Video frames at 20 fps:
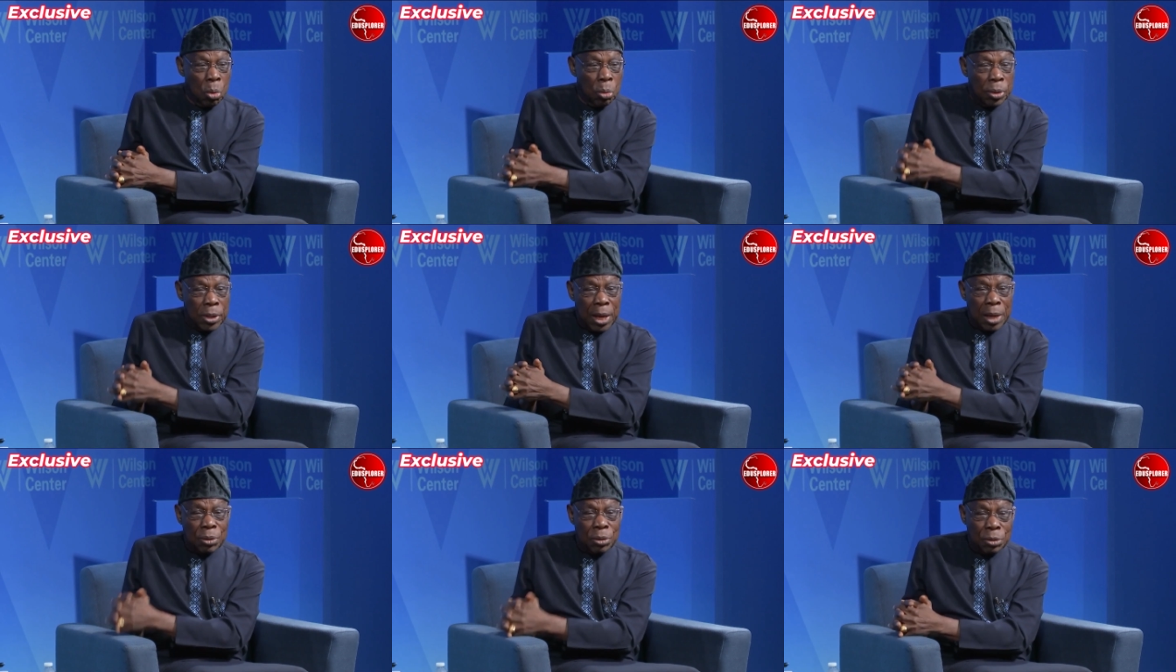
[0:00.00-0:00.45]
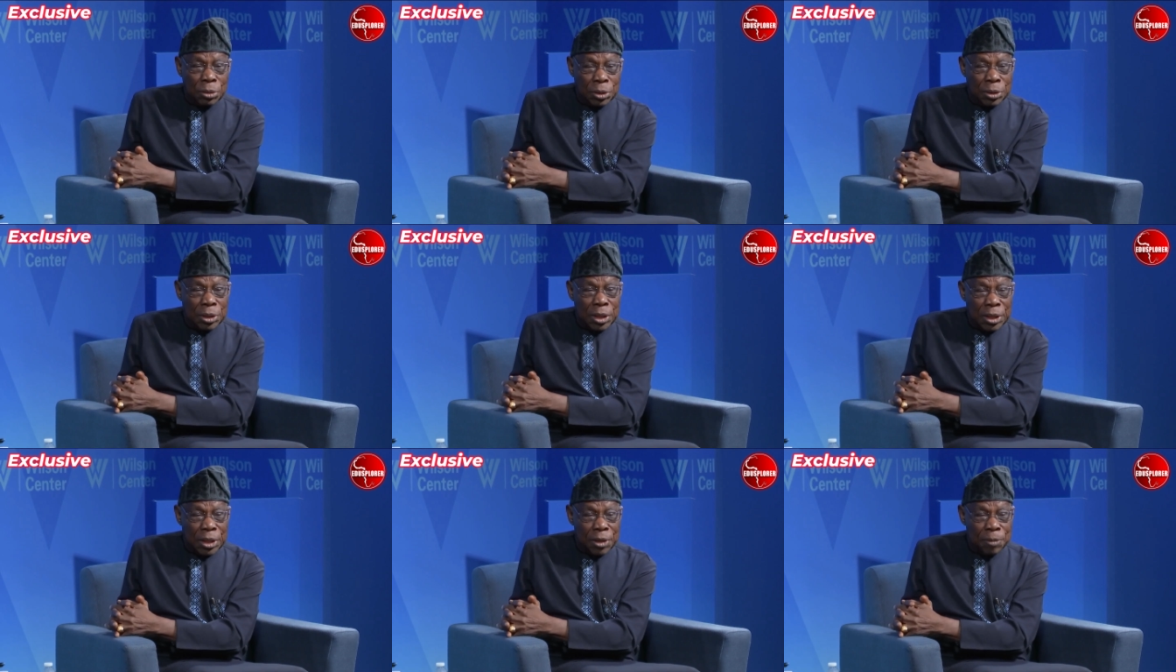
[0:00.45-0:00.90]
They are
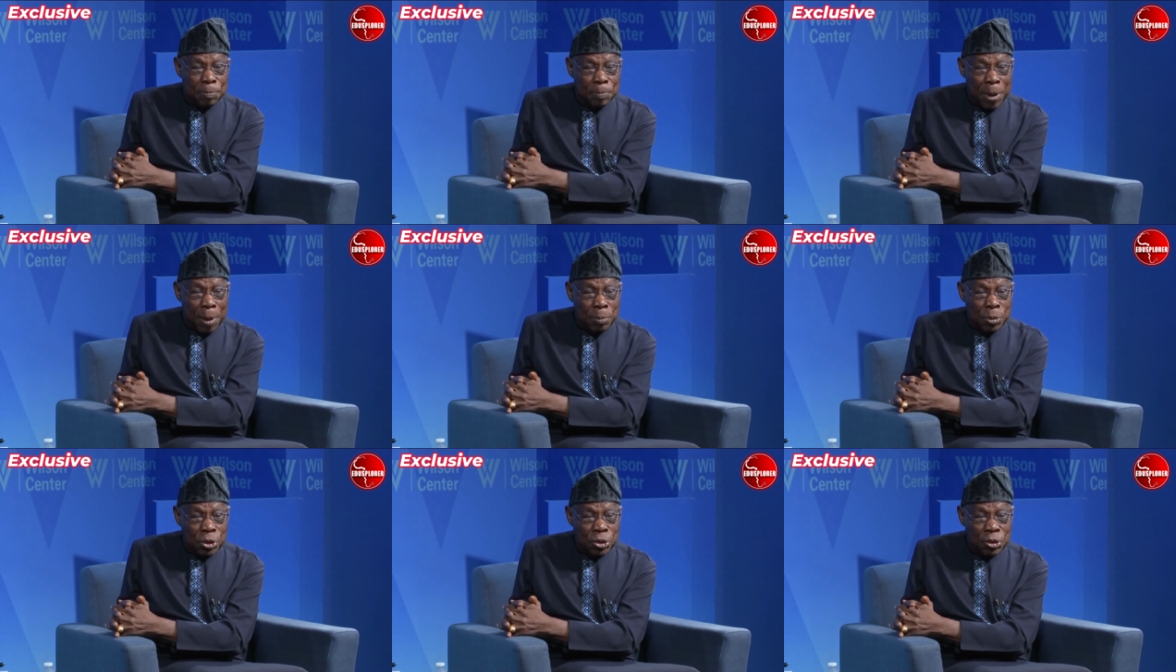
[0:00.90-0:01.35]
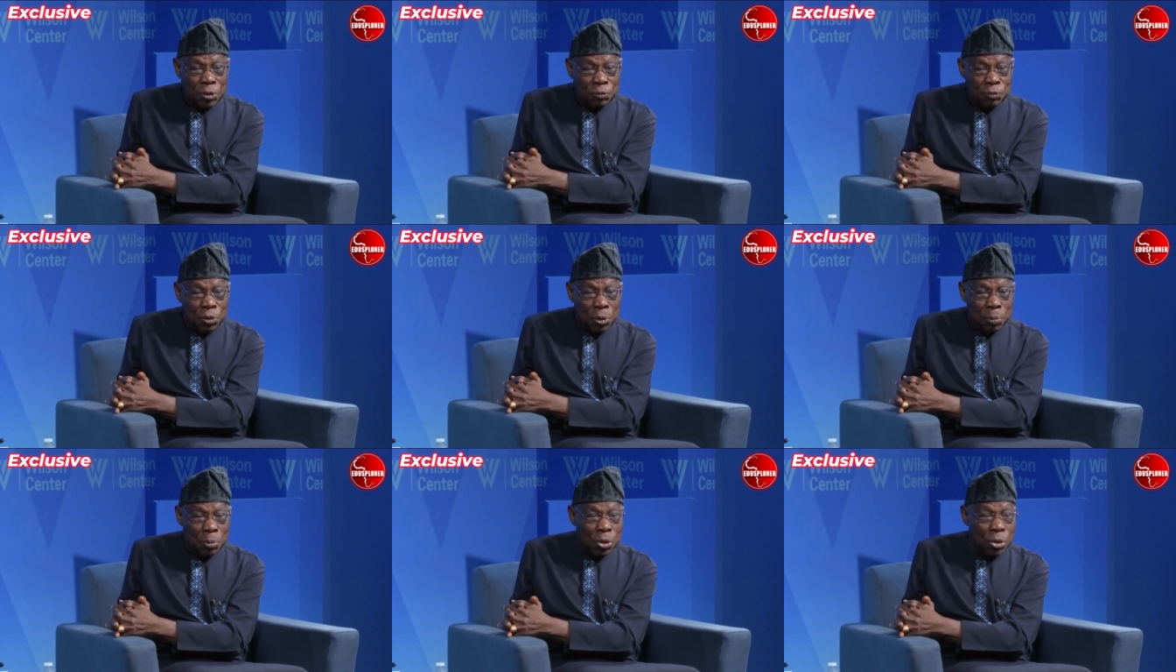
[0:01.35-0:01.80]
not taking permission
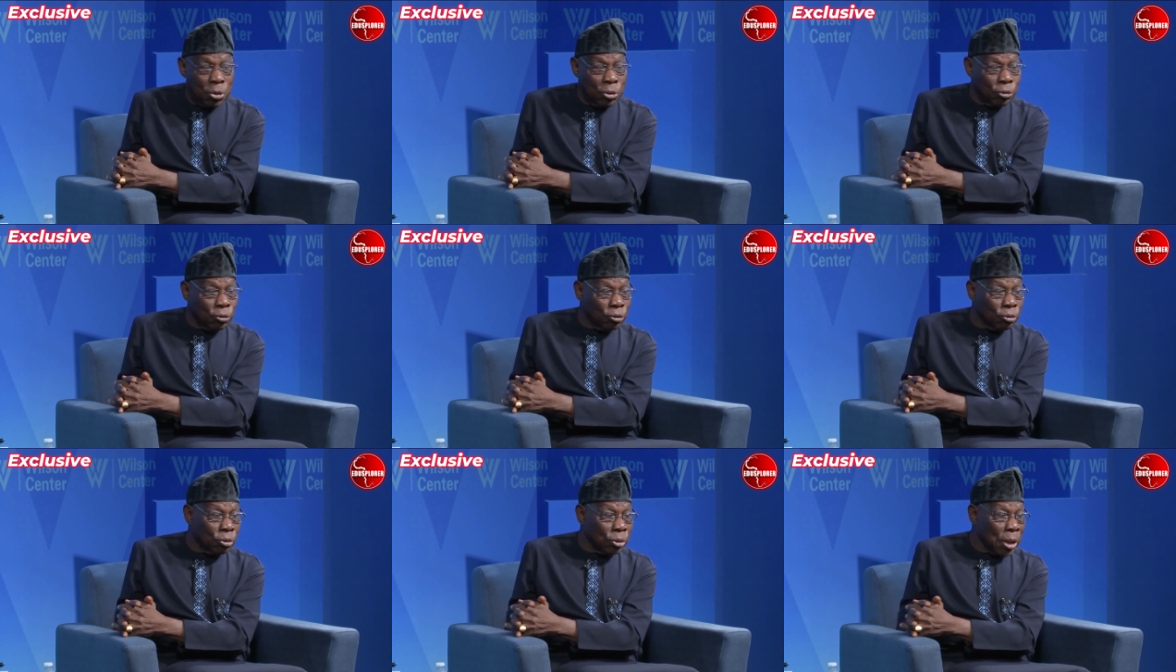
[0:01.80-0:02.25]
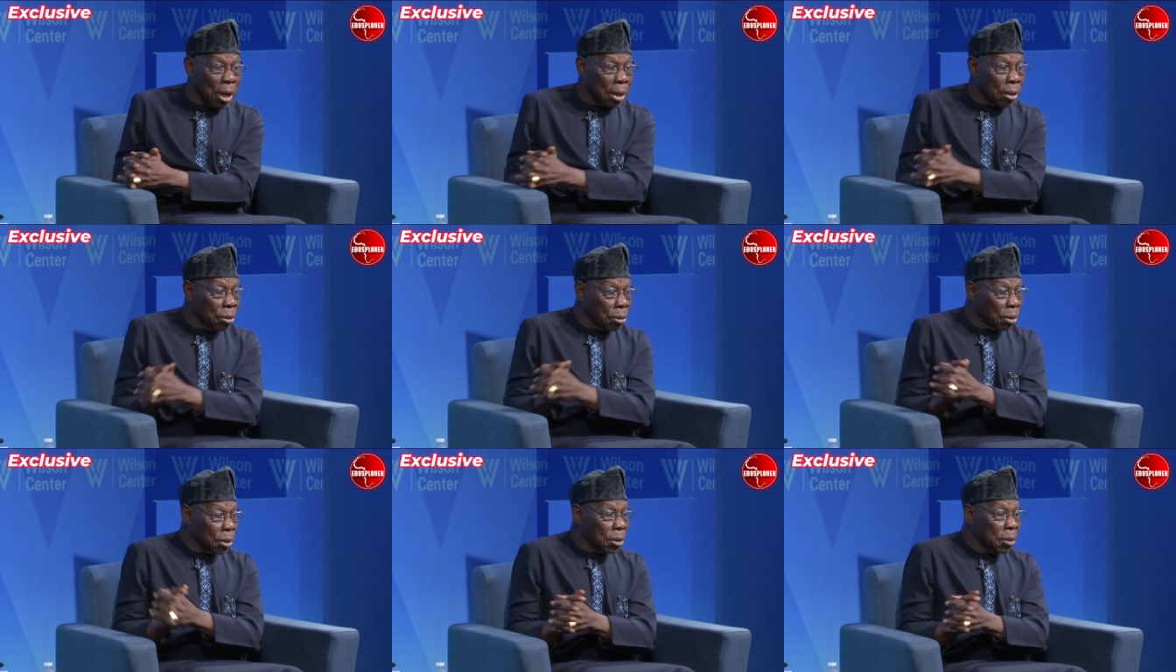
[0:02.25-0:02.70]
from us, they are
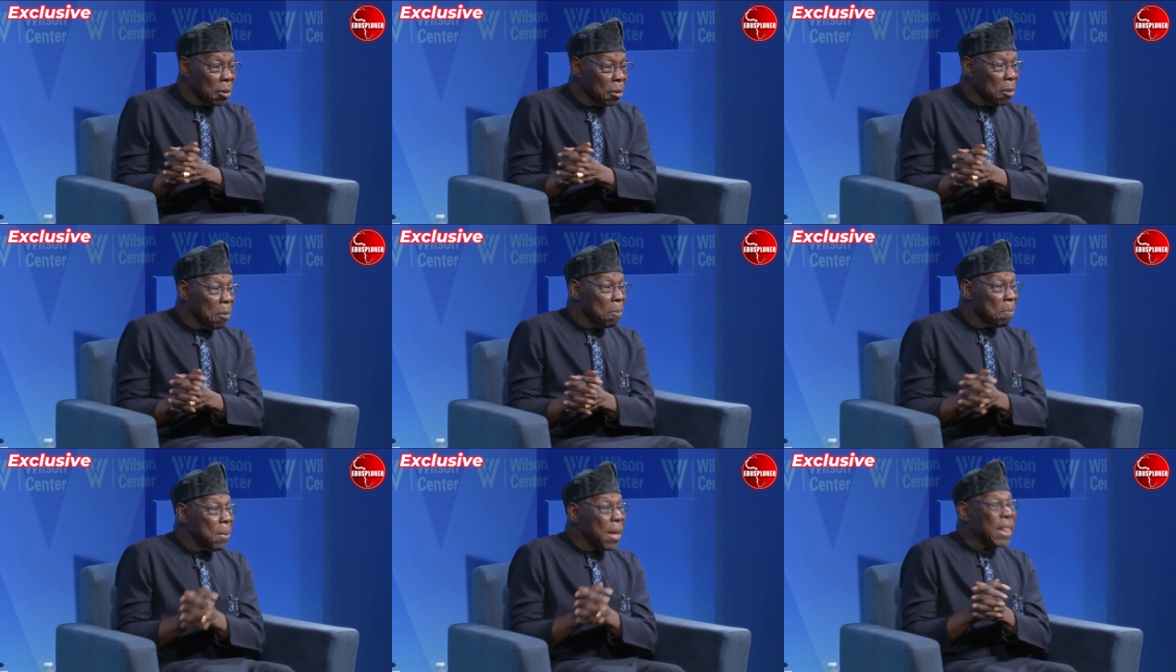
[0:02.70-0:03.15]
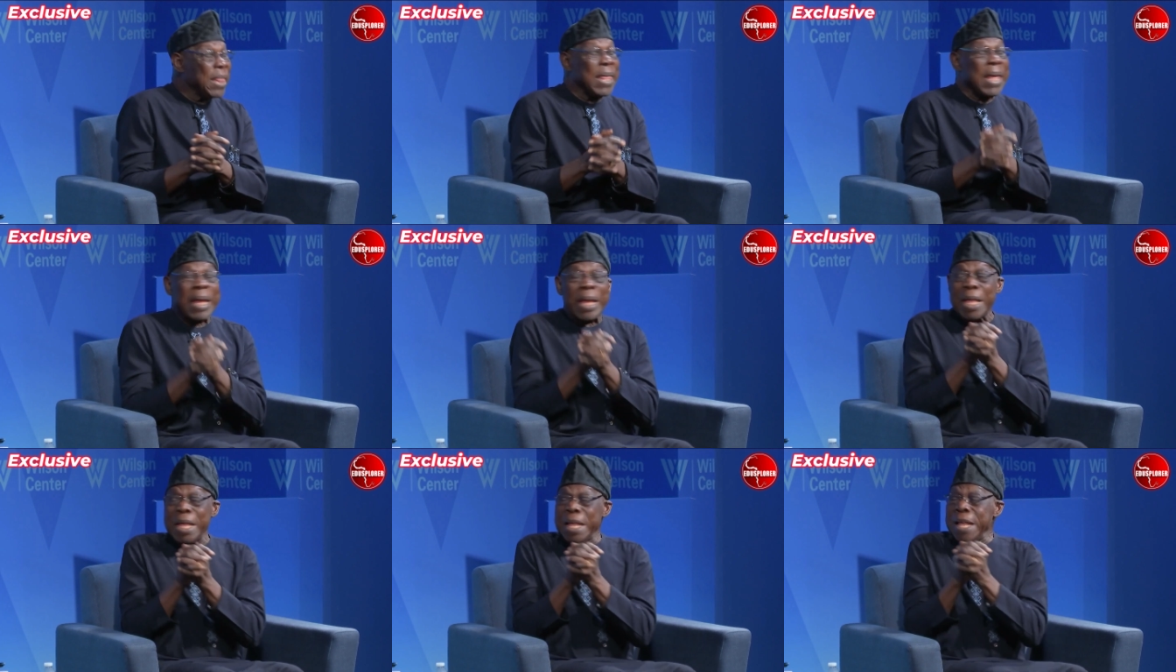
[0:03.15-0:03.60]
not, but
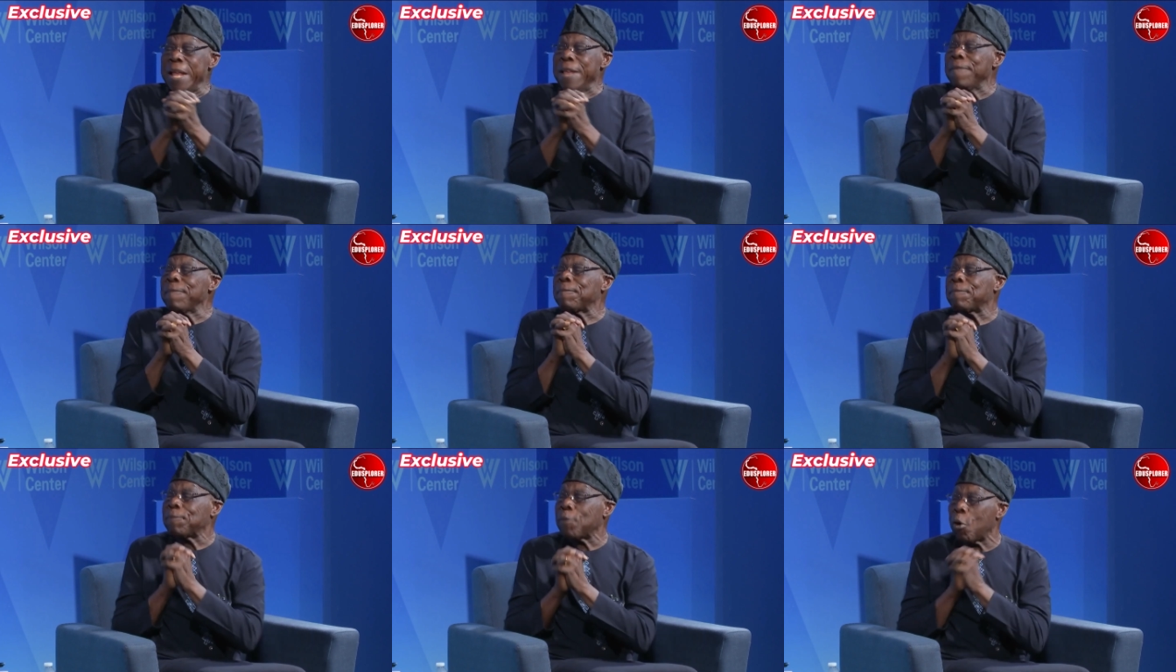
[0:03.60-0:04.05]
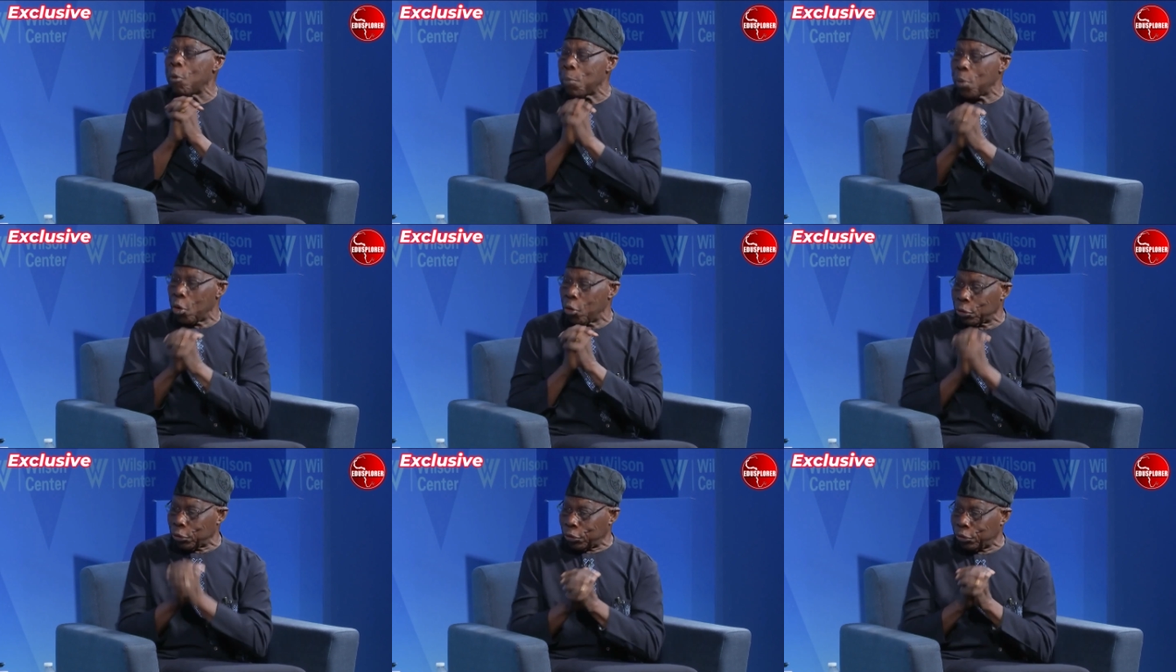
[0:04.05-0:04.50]
they inform
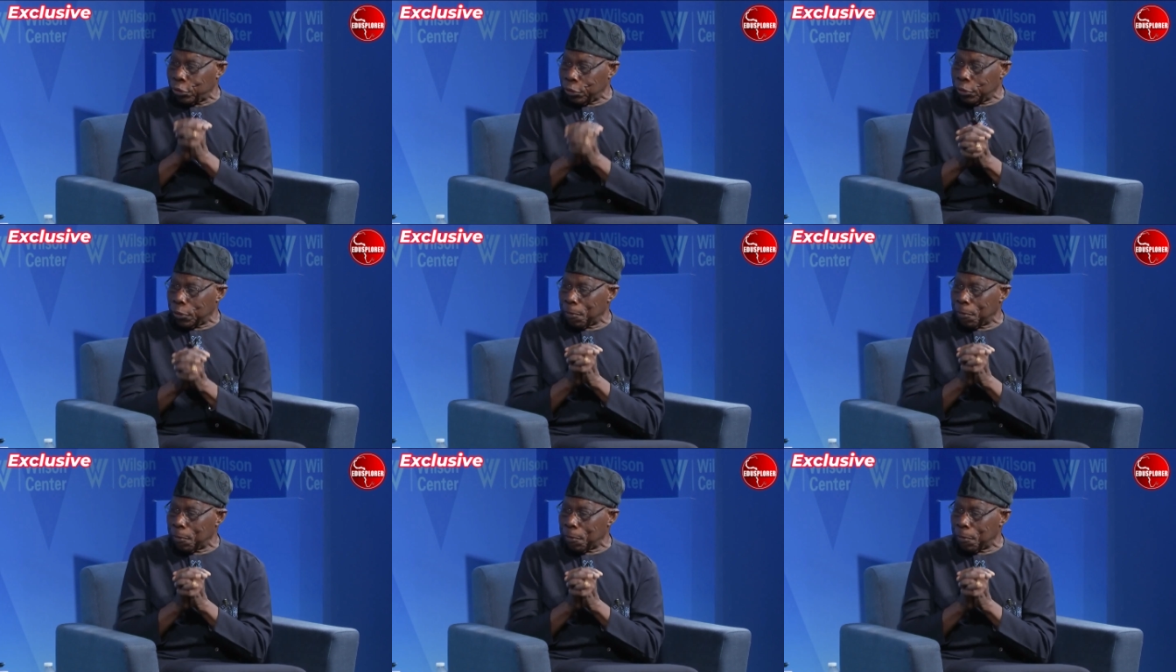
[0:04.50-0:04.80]
us.